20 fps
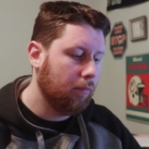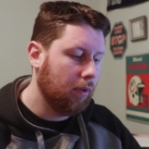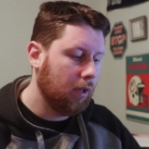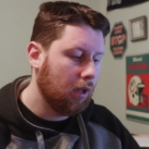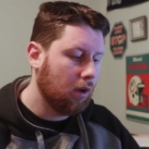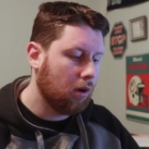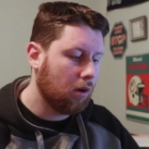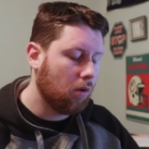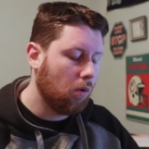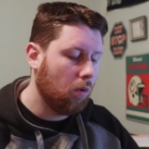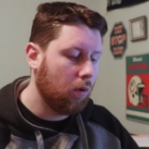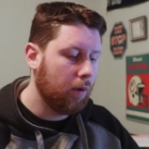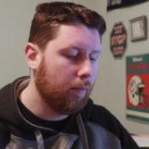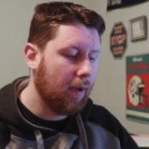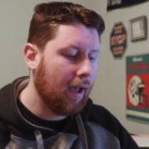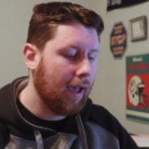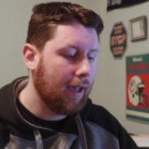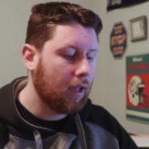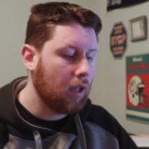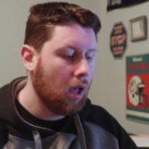being our
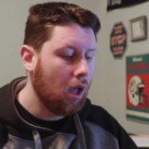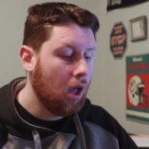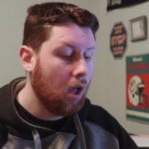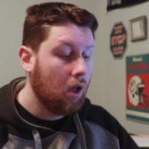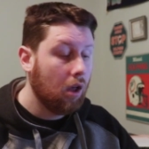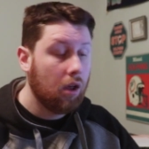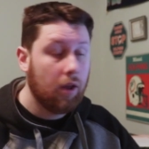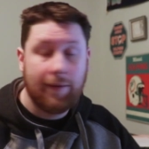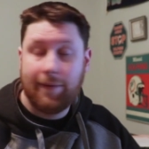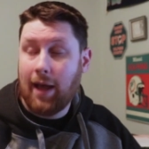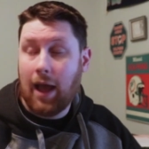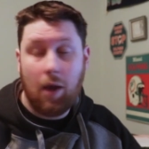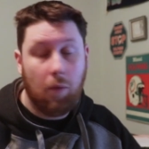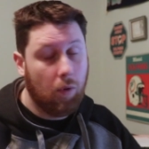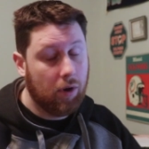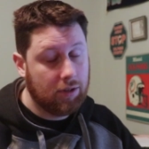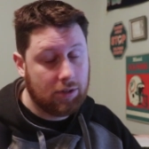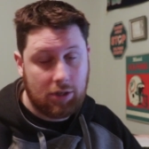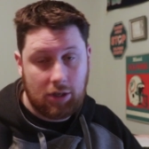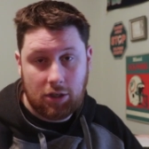quarterback. I
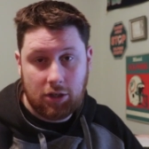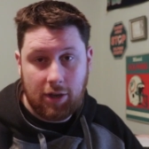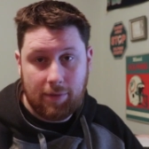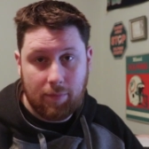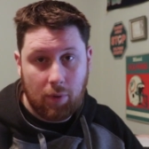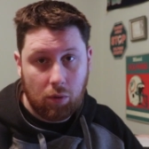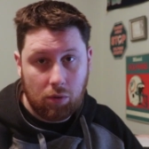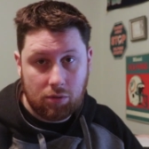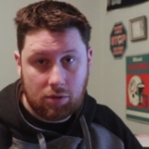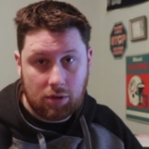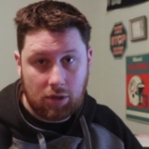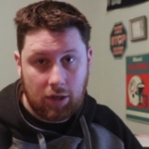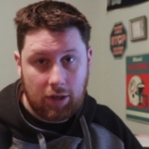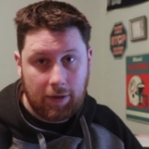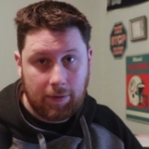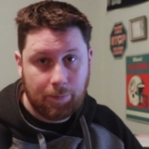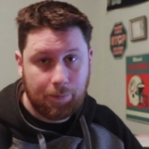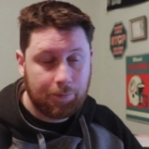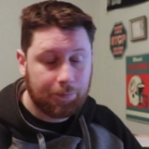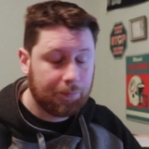want C J
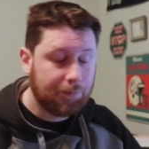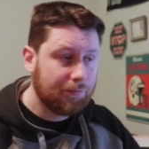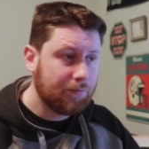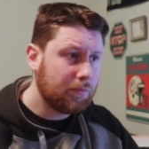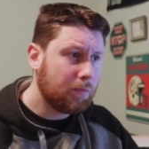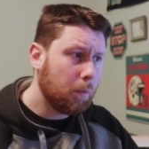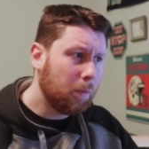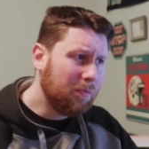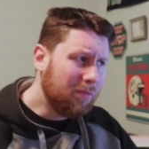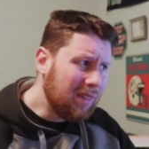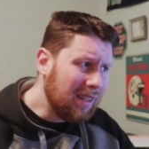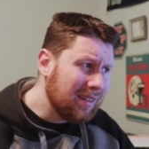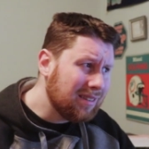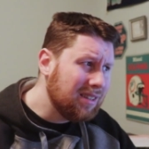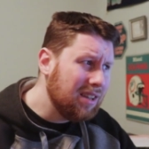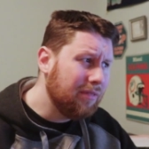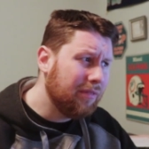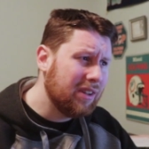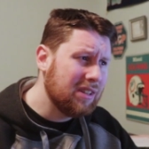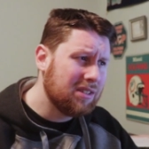Mosley.
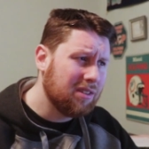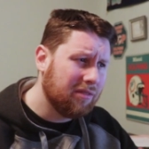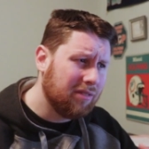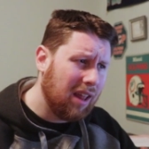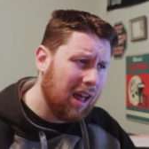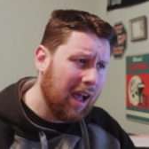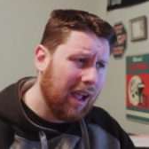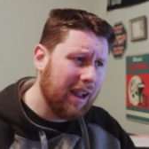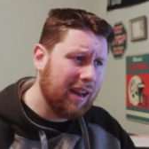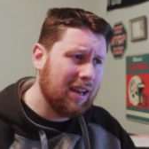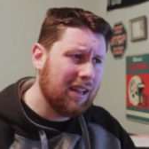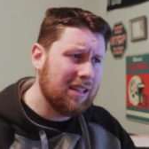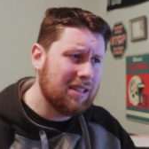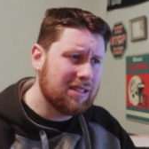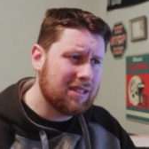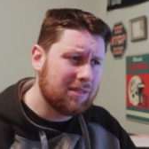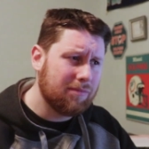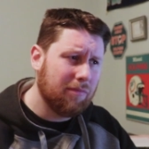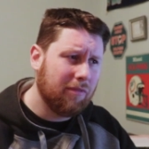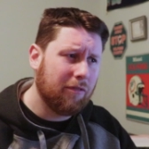Defensive line
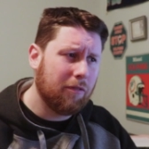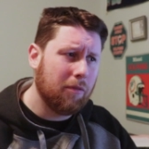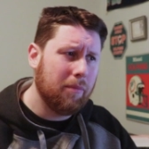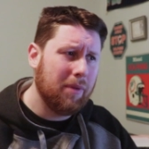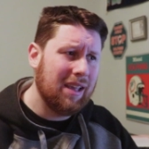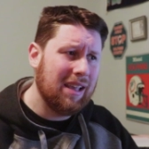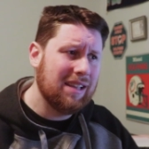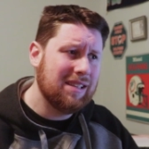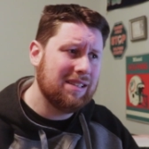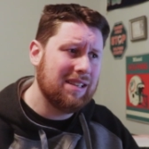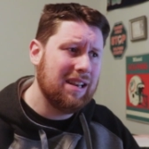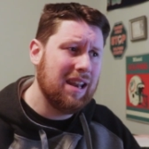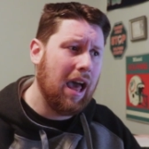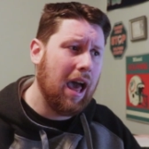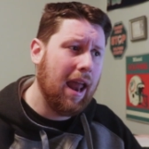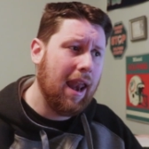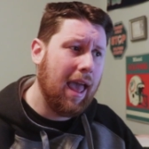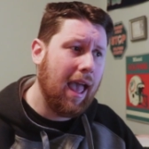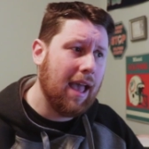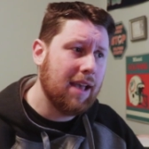is, for me, is
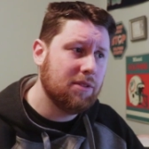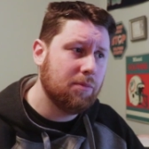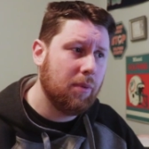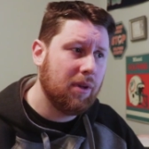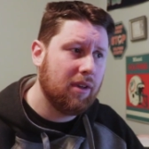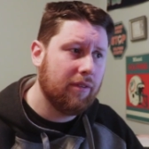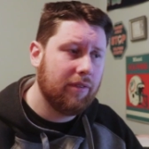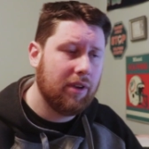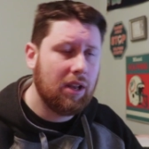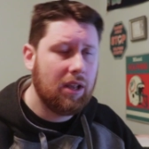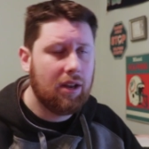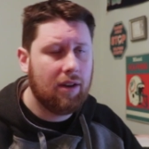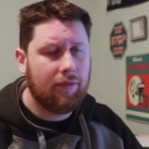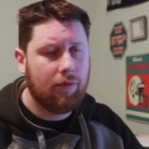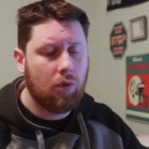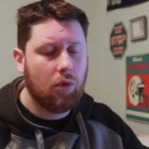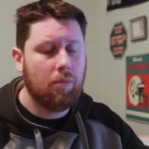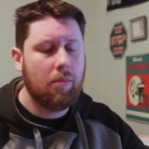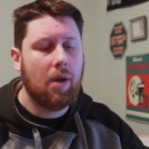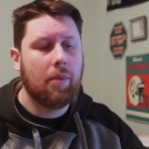not as big of a need.
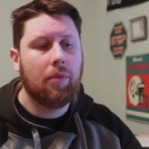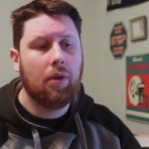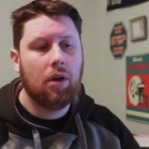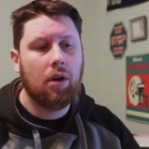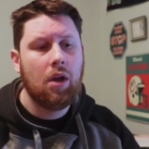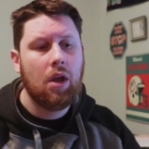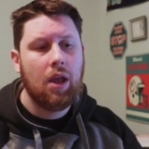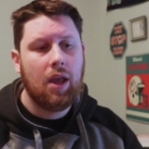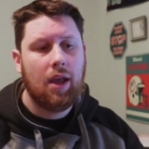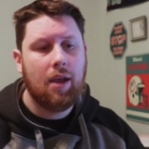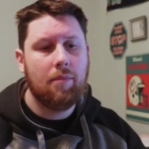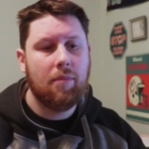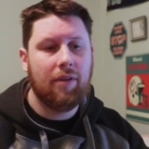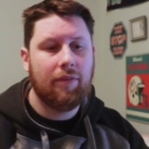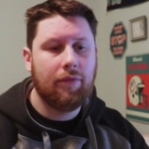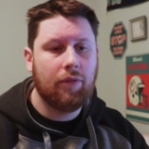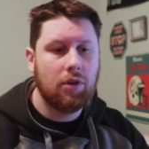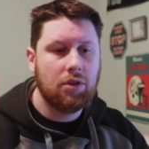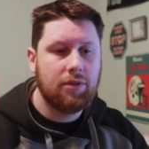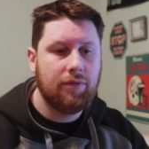If you remember in my
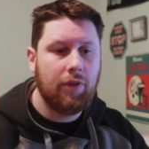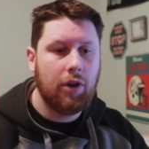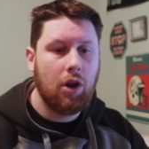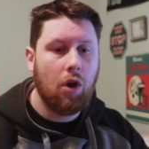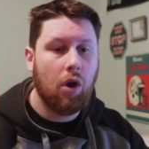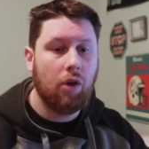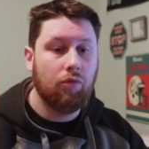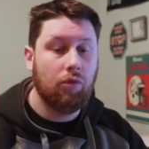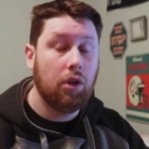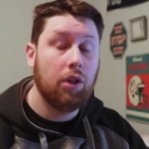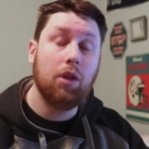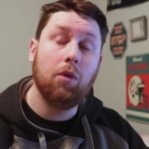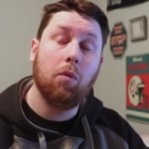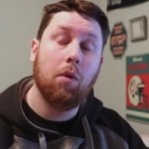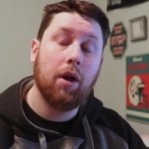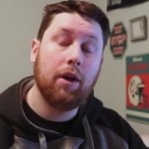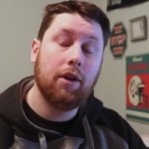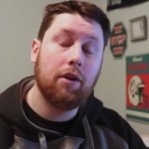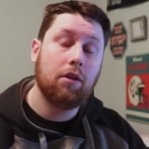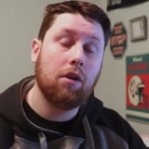first video, I really
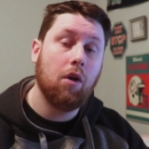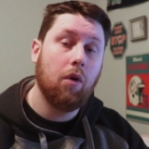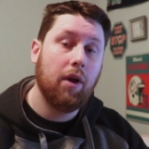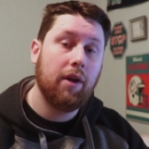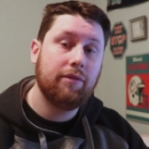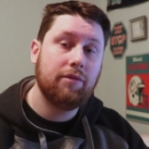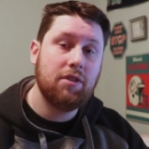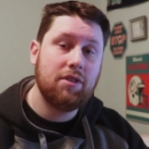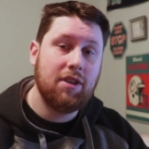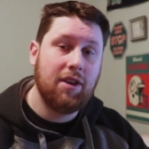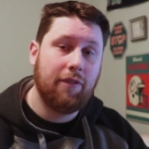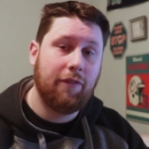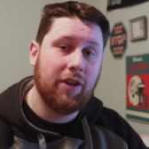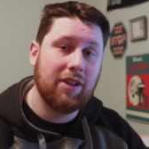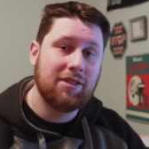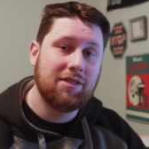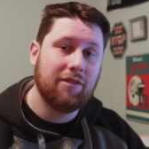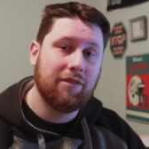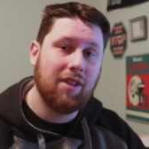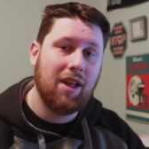wanted to go after
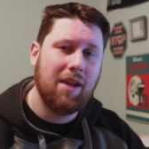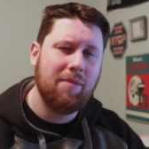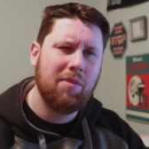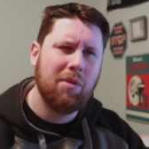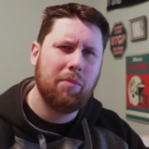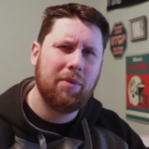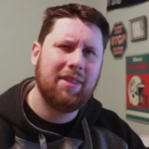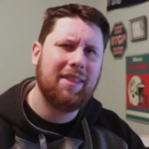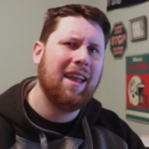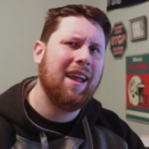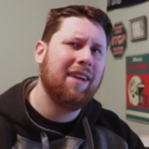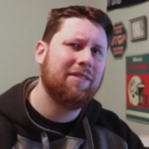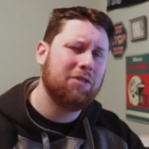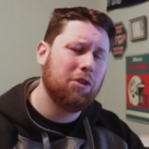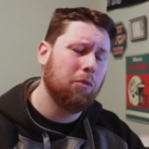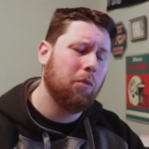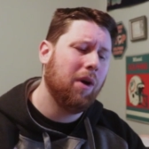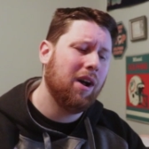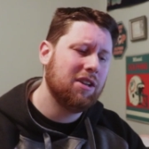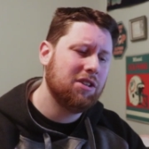defensive linemen, but
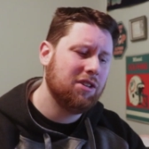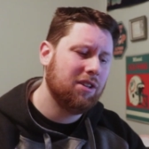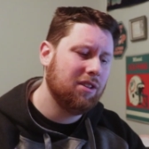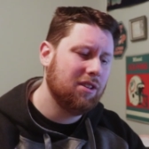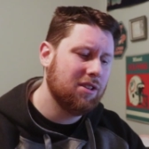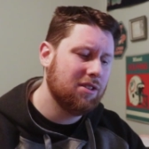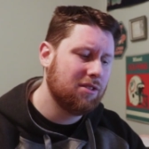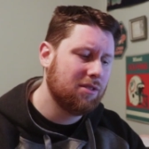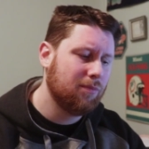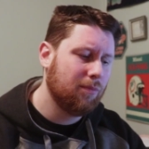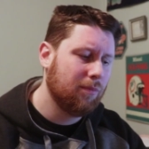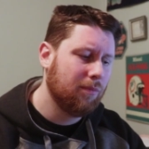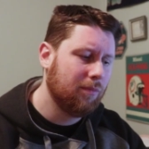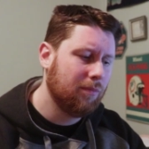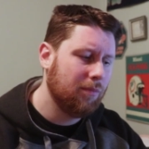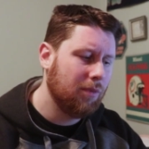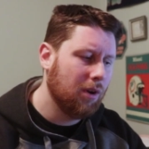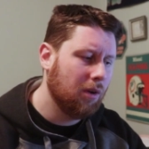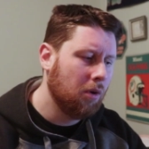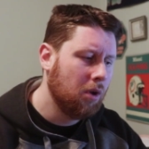after watching this,
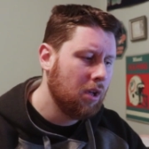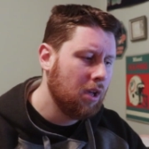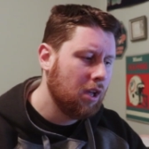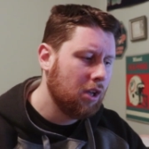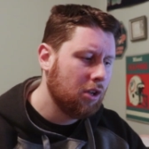you know,